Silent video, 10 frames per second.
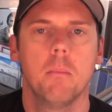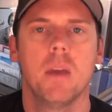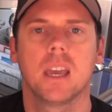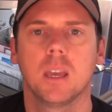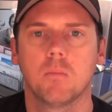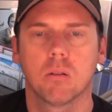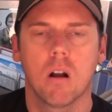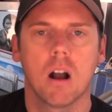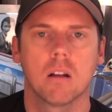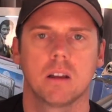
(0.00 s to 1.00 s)
making
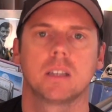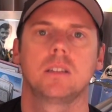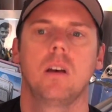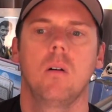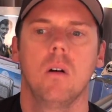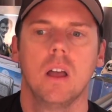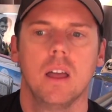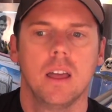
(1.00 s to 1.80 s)
progress. So